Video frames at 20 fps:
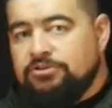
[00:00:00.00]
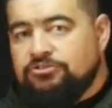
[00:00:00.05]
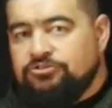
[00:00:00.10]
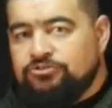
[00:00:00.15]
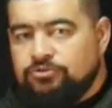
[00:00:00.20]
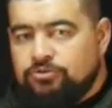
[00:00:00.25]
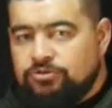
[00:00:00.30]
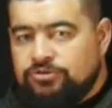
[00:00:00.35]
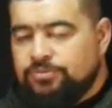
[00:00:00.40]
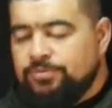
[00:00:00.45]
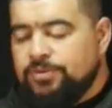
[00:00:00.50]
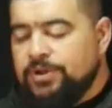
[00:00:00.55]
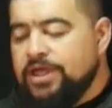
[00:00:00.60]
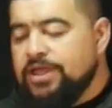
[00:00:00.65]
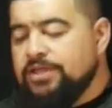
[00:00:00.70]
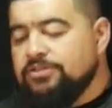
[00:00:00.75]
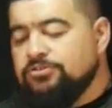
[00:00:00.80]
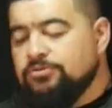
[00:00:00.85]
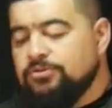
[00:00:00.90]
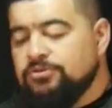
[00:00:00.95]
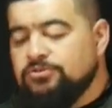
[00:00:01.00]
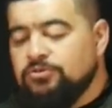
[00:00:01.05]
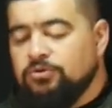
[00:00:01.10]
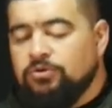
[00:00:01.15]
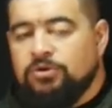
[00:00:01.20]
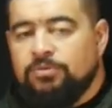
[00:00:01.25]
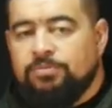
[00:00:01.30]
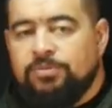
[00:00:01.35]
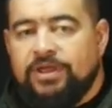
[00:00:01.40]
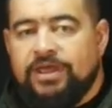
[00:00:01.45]
a shorter player to a
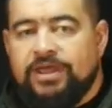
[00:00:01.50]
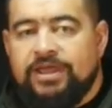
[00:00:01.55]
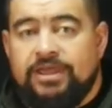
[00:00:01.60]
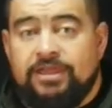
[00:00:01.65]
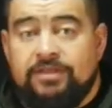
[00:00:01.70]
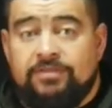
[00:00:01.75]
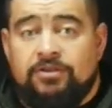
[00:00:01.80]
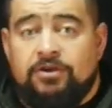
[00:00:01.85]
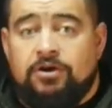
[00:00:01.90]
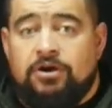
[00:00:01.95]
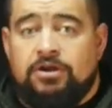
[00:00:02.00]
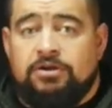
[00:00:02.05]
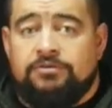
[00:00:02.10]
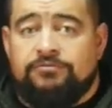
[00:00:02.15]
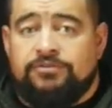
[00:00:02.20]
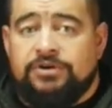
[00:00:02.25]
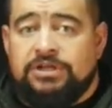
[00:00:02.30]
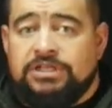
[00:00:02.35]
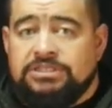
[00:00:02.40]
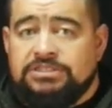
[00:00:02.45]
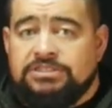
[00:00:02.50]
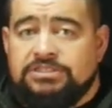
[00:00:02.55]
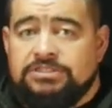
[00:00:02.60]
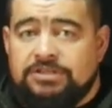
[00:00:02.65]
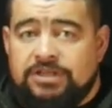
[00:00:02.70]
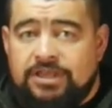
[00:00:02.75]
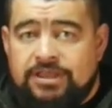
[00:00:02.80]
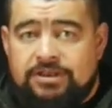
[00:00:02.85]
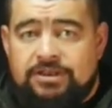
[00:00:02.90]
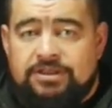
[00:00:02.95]
taller player and their height of release
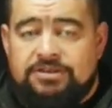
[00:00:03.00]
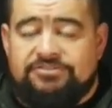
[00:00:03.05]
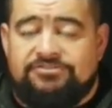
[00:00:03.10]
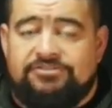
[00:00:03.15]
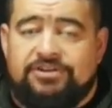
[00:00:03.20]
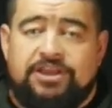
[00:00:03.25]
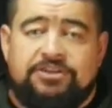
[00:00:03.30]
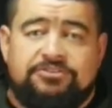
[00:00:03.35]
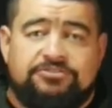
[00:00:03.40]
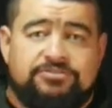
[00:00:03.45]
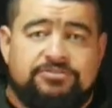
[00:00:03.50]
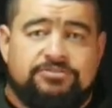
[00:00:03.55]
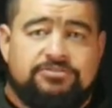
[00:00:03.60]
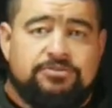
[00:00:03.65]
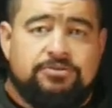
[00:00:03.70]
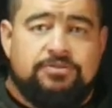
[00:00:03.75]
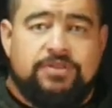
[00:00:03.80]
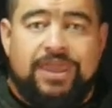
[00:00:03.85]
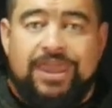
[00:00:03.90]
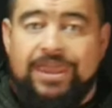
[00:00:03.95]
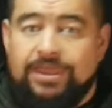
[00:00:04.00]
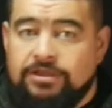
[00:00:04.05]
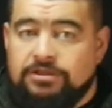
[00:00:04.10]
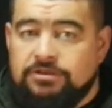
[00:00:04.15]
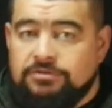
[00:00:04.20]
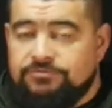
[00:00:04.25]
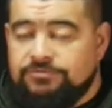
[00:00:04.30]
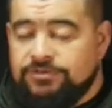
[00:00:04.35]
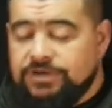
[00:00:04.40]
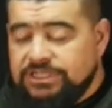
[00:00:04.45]
and its relation to the
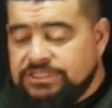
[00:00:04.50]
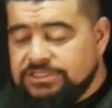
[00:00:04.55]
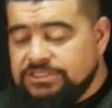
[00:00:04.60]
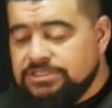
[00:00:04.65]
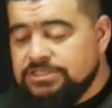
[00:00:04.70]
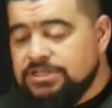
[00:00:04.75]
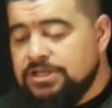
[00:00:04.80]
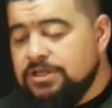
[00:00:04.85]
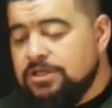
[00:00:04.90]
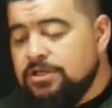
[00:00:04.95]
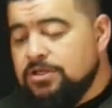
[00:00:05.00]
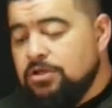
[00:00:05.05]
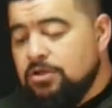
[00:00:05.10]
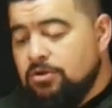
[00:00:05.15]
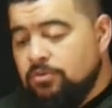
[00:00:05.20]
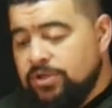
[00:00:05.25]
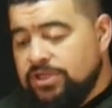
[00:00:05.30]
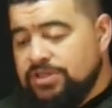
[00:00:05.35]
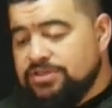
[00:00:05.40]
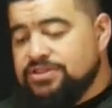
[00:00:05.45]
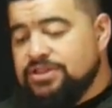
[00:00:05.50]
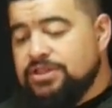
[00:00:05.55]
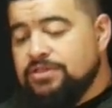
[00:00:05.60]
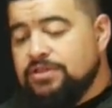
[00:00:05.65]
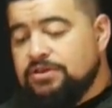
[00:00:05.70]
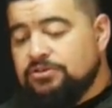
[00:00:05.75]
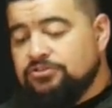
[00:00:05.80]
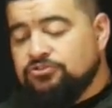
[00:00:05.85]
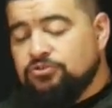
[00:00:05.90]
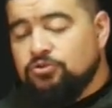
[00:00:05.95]
angle of release, we can see
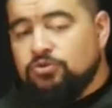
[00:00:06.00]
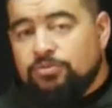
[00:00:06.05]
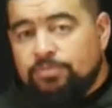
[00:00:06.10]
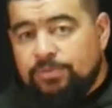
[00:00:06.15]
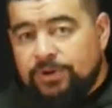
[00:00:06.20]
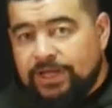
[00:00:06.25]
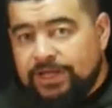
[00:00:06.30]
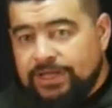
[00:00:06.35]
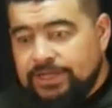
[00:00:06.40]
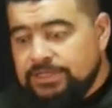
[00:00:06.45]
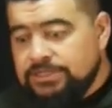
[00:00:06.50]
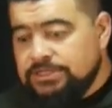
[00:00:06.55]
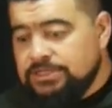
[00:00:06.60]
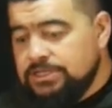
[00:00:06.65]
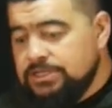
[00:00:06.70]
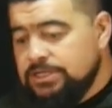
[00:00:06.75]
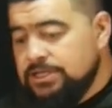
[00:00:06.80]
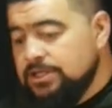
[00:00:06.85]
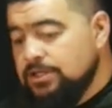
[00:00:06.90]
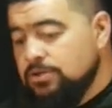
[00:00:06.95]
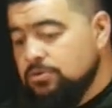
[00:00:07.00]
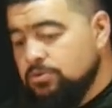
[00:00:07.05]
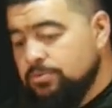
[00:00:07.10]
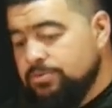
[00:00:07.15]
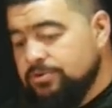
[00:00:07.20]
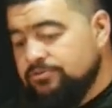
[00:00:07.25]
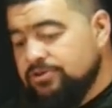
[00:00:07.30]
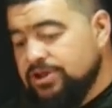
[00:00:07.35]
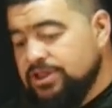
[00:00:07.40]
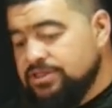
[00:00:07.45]
that a shorter player will
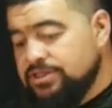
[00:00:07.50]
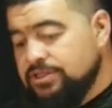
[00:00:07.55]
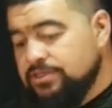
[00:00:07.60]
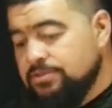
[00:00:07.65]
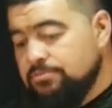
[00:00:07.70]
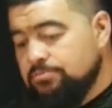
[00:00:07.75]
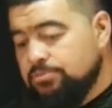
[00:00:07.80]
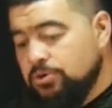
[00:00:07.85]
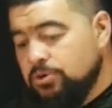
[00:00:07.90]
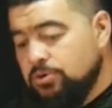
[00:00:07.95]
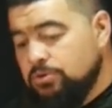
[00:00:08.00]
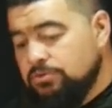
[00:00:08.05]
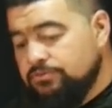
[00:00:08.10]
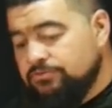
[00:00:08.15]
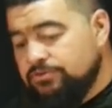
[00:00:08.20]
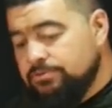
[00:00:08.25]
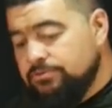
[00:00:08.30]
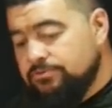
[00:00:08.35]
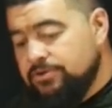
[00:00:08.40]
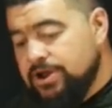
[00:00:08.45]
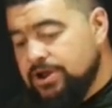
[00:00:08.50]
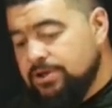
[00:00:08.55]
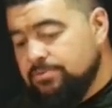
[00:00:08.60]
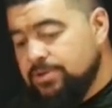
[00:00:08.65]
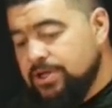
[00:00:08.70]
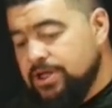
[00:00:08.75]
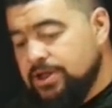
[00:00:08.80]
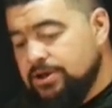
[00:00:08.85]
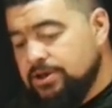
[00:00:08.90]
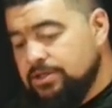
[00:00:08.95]
be releasing the ball from around
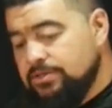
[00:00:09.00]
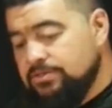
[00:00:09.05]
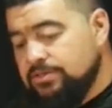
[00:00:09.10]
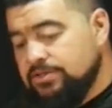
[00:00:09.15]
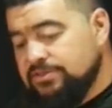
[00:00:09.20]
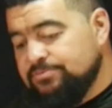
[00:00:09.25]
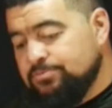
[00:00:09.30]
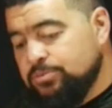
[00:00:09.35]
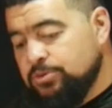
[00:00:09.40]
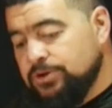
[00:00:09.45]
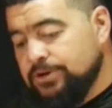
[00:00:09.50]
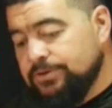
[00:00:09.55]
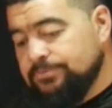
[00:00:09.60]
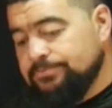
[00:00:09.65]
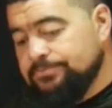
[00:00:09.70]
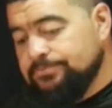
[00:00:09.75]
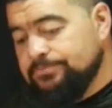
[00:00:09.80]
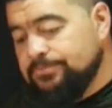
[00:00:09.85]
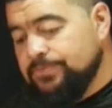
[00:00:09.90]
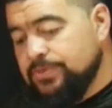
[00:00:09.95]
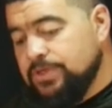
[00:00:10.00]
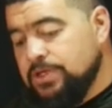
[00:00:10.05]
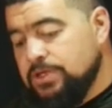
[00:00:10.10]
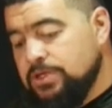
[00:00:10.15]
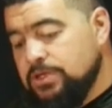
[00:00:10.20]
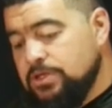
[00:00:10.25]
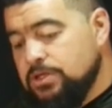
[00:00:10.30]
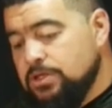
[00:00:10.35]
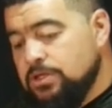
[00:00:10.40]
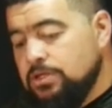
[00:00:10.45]
about this point.
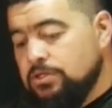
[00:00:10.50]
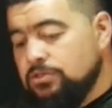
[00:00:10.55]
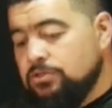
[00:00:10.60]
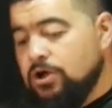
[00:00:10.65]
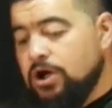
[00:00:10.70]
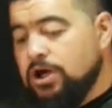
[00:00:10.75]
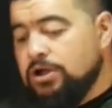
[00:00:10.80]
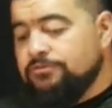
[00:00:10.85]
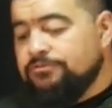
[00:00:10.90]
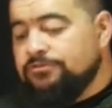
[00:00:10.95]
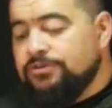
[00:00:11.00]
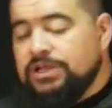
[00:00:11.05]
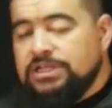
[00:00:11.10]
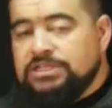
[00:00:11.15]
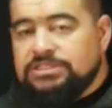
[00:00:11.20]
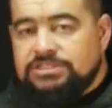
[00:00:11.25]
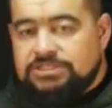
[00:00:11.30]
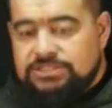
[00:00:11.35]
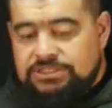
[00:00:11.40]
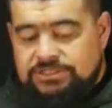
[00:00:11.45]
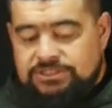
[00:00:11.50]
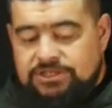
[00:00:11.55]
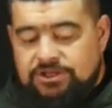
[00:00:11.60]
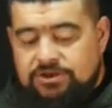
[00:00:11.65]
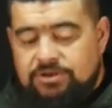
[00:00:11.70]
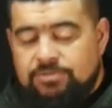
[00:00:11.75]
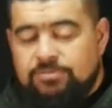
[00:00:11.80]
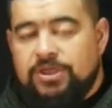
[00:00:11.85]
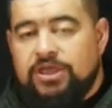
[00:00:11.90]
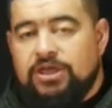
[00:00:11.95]
The height of release is
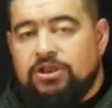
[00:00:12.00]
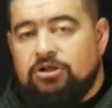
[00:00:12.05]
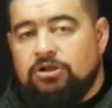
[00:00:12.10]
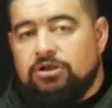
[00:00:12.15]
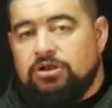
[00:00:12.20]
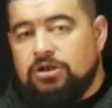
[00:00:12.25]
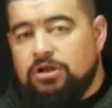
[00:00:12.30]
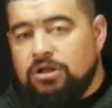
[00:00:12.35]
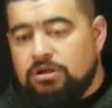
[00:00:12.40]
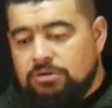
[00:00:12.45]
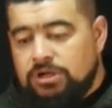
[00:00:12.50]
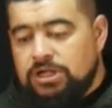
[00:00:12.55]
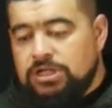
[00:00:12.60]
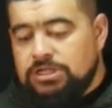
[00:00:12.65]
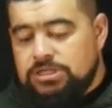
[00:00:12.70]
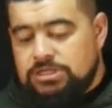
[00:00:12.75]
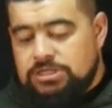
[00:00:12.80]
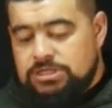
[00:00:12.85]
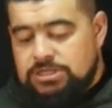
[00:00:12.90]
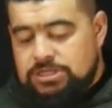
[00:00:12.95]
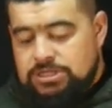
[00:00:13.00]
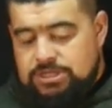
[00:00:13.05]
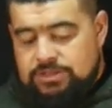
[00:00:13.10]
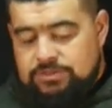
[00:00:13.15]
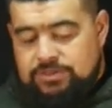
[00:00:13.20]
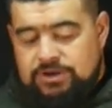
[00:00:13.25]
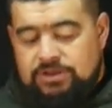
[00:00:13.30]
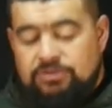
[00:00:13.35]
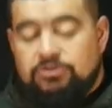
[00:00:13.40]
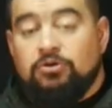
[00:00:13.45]
going to be a lot lower
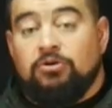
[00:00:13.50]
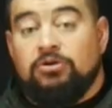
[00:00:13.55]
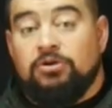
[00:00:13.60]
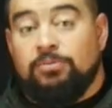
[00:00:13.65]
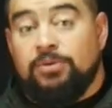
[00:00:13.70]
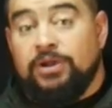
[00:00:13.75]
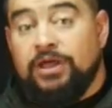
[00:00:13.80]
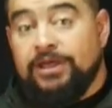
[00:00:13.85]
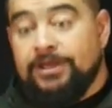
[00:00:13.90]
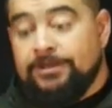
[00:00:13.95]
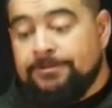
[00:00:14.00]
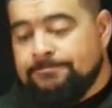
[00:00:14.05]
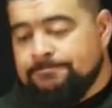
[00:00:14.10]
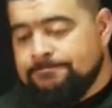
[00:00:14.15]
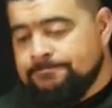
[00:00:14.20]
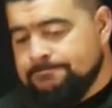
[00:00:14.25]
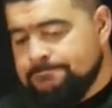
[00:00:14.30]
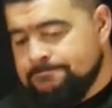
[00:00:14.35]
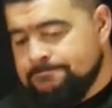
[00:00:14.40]
than a taller player